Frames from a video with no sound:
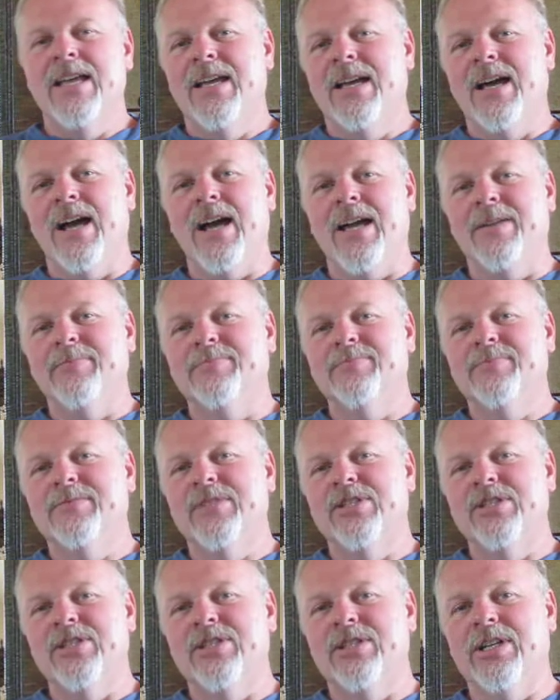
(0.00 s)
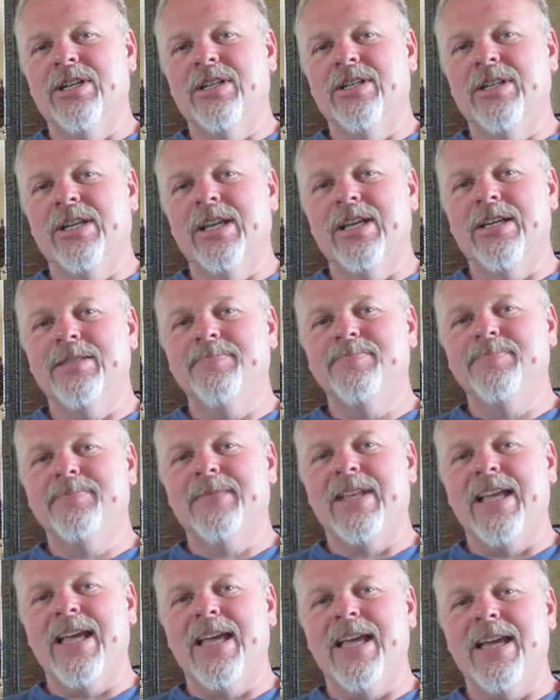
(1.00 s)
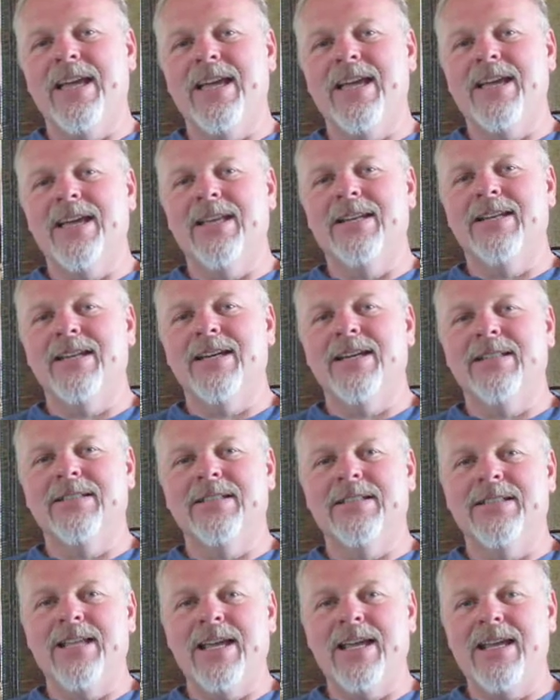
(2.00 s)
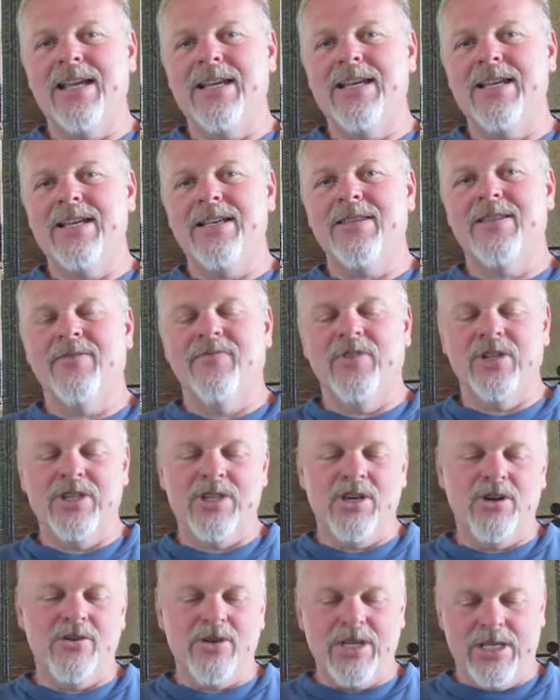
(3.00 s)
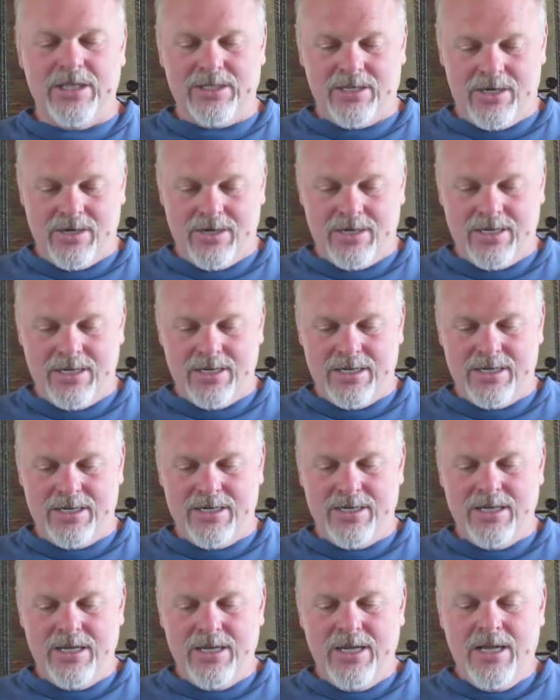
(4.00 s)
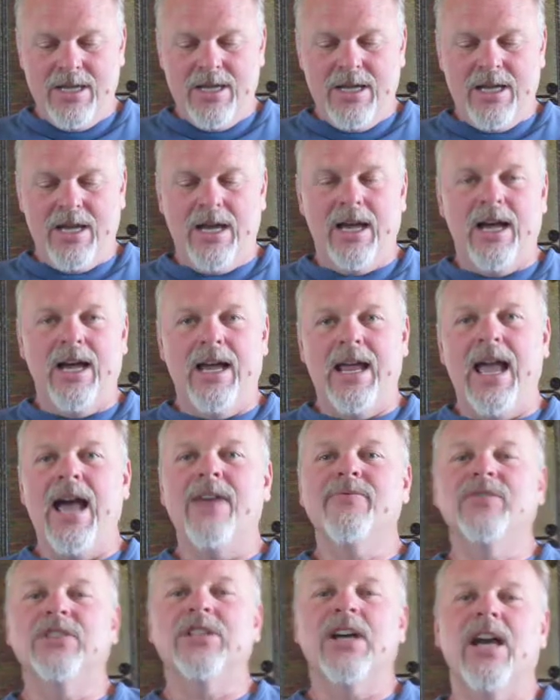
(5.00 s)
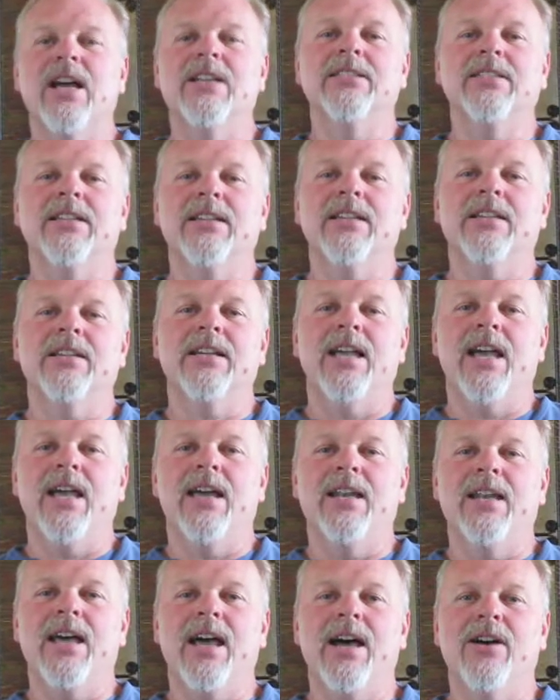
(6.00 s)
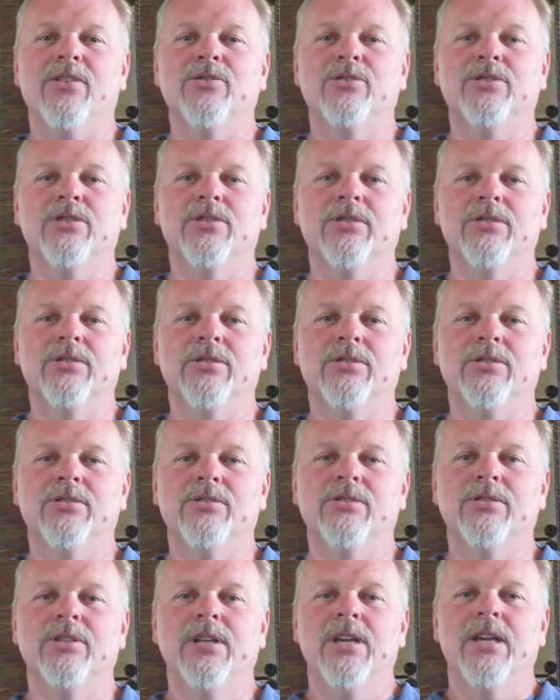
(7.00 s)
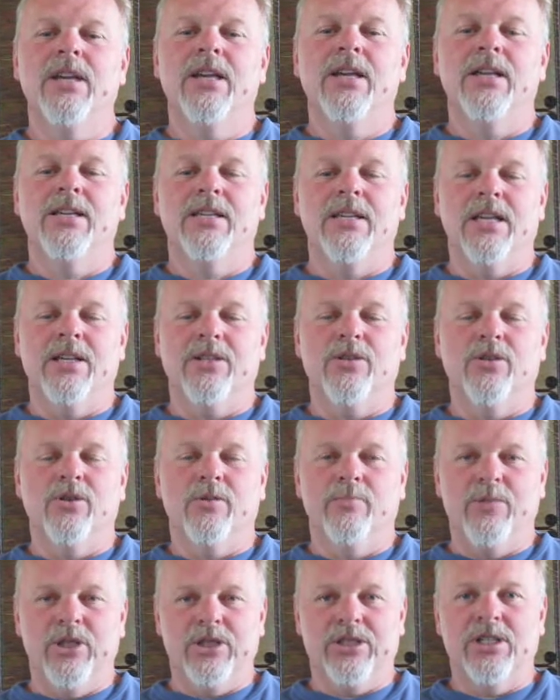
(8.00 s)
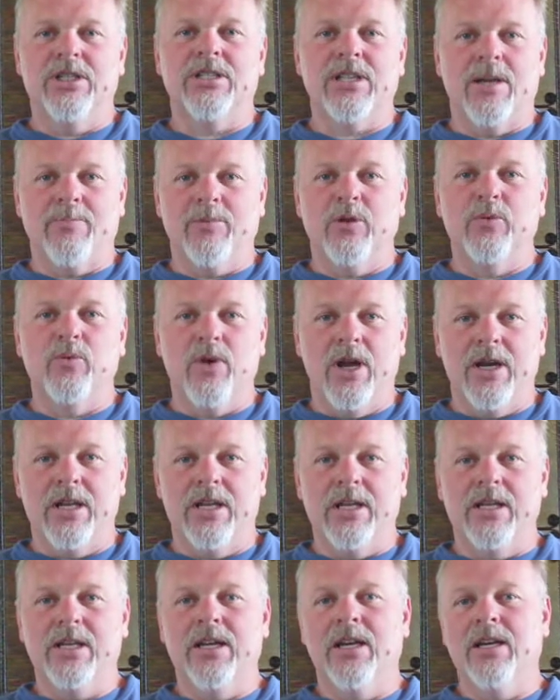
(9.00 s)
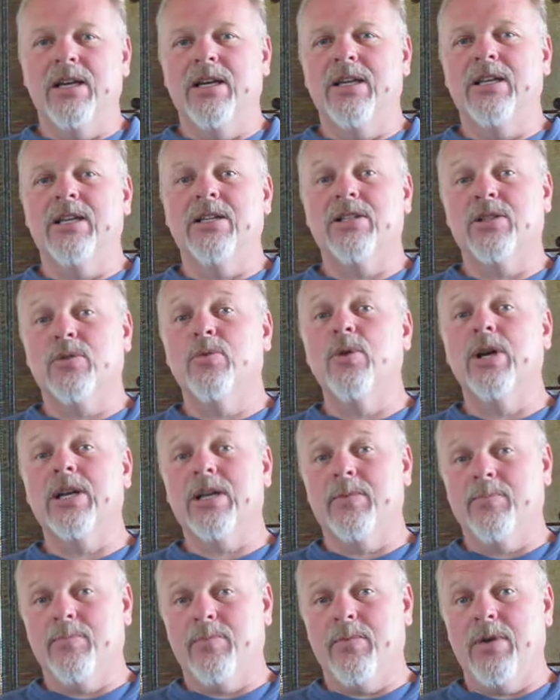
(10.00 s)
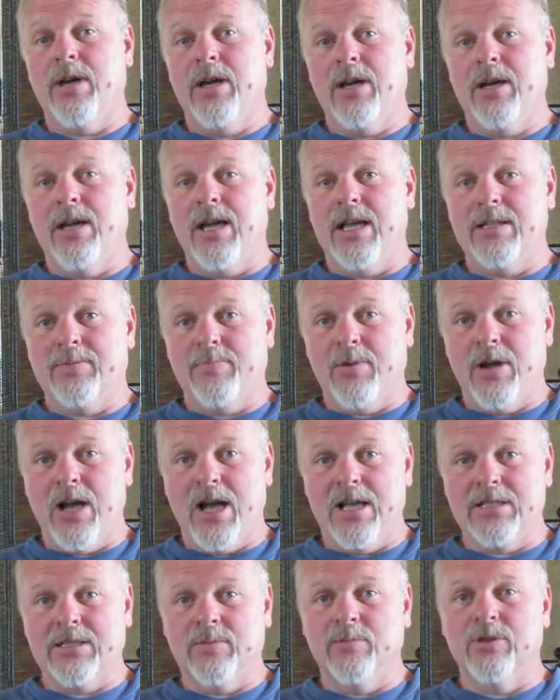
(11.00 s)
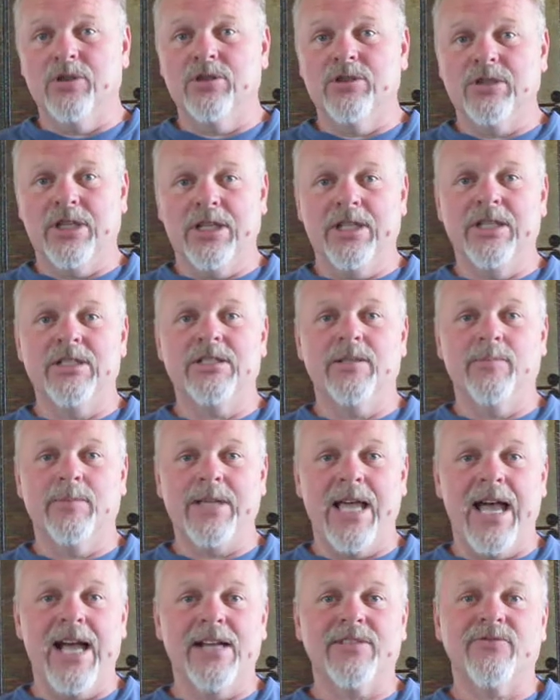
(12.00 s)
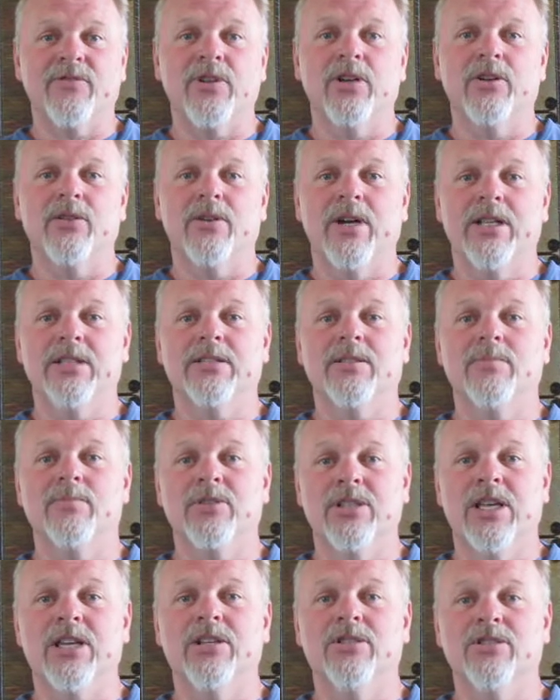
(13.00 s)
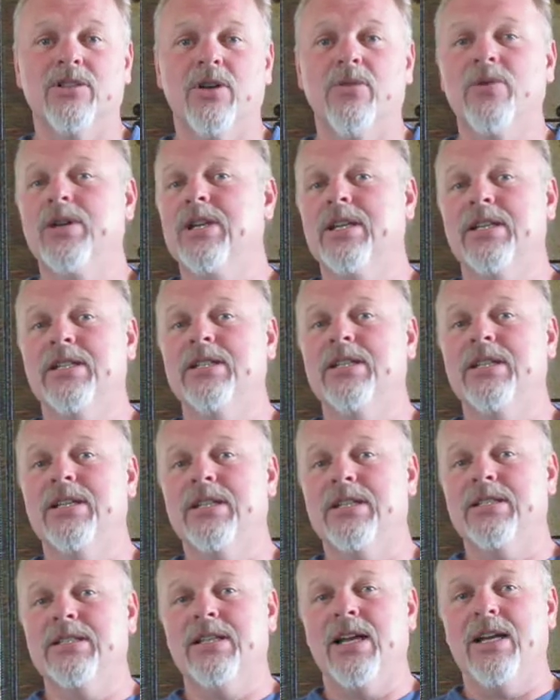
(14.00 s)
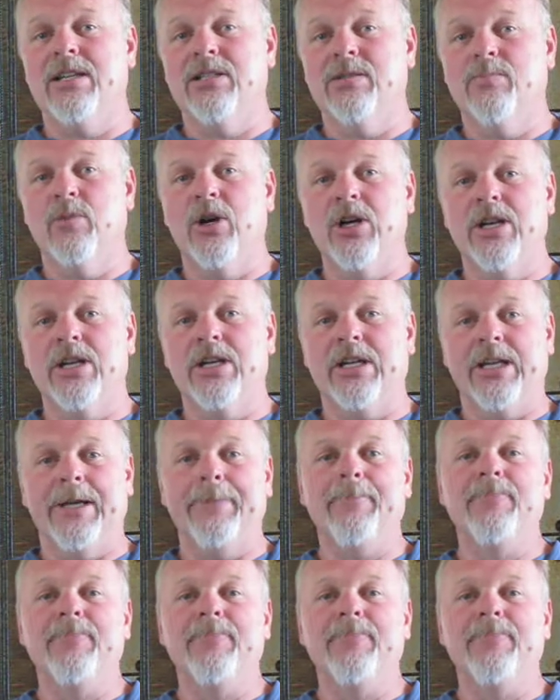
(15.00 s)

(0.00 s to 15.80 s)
Hi, this is Daryl again, and today the video is on advertising and how to get your business up and running in as quick as possible, getting some cash flow and some sales going inside your marketing.